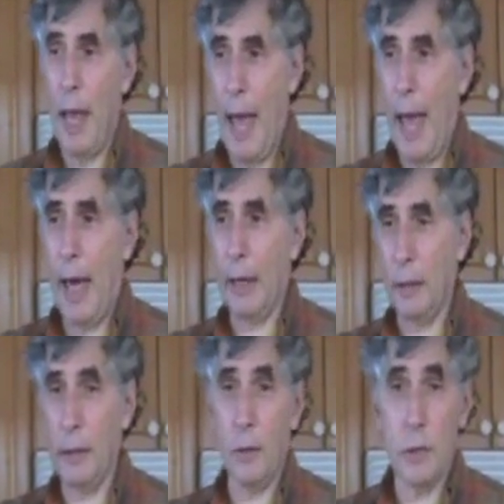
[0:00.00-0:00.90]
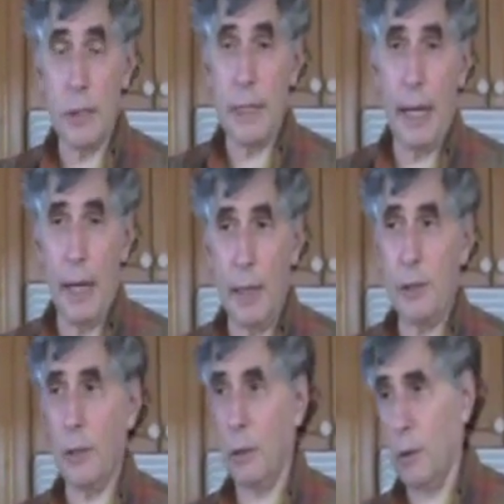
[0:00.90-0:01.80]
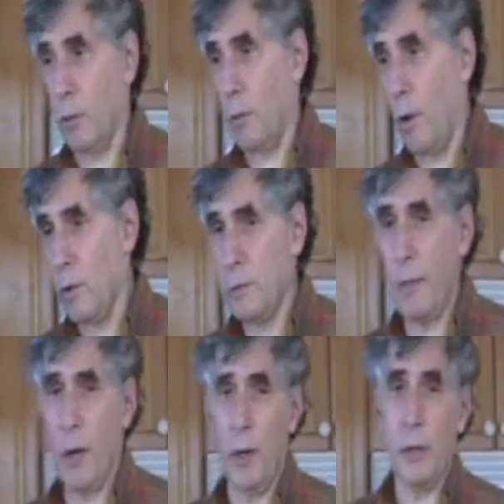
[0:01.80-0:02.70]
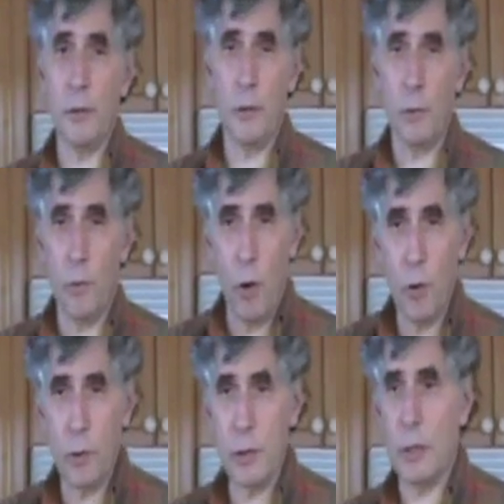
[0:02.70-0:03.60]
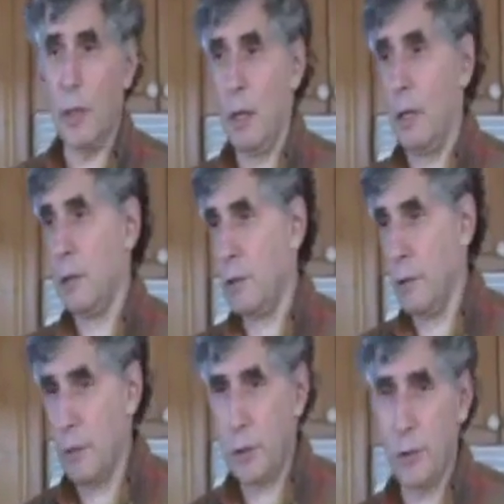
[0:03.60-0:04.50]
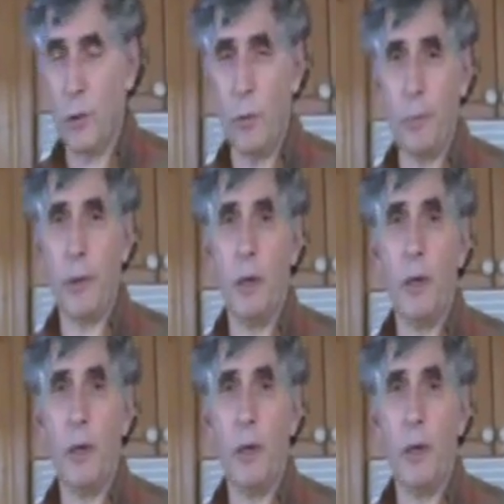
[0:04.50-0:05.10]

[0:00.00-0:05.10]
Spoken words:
add a little sage and a little rosemary to the roast, to the soup.